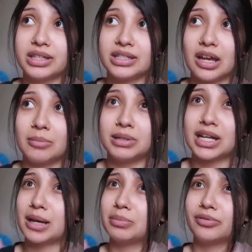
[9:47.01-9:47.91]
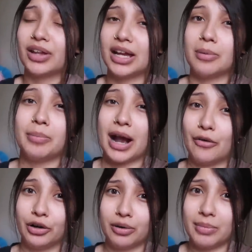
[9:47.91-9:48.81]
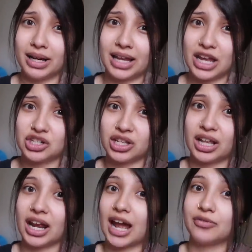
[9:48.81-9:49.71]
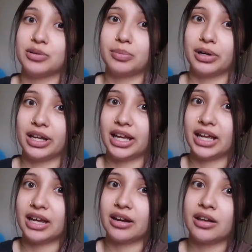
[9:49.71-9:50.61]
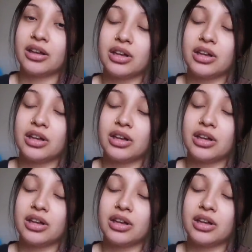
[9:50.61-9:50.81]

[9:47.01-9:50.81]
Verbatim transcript: some type of like powder medication that I have to put in